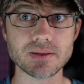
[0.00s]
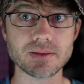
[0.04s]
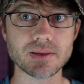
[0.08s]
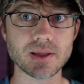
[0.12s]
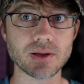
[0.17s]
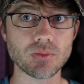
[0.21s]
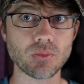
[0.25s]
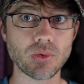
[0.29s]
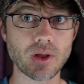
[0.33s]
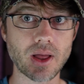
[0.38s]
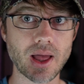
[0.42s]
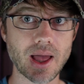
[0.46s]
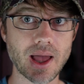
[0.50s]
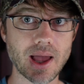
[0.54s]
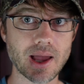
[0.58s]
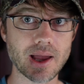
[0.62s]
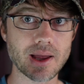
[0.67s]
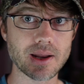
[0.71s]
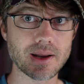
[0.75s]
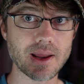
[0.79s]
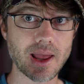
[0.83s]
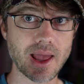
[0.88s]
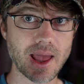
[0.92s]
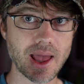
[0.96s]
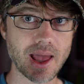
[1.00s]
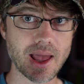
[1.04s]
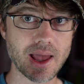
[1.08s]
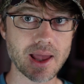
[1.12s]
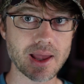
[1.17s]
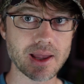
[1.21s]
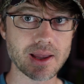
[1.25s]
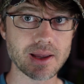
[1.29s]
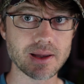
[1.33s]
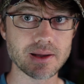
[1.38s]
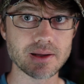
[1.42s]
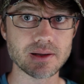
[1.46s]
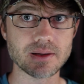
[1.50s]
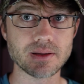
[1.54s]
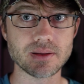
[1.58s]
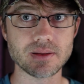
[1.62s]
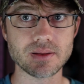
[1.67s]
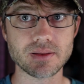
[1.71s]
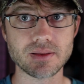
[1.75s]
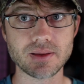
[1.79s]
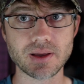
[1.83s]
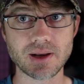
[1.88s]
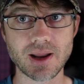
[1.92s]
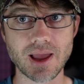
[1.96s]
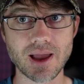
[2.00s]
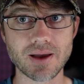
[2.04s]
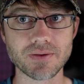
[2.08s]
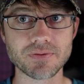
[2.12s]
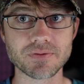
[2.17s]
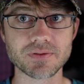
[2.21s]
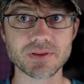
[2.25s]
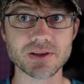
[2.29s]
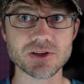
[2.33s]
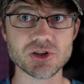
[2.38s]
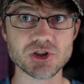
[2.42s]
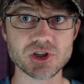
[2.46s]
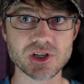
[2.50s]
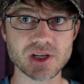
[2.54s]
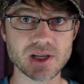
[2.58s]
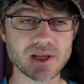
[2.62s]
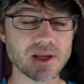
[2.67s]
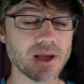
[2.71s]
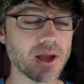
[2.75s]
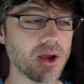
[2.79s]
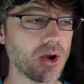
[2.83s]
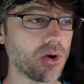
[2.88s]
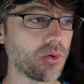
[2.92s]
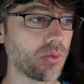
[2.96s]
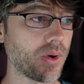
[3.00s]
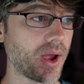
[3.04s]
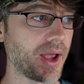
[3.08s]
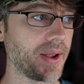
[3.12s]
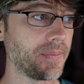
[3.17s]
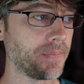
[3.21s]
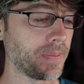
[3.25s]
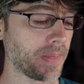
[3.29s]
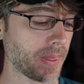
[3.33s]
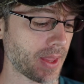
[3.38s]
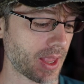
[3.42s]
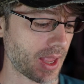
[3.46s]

then we'll add A, then F, then G, right?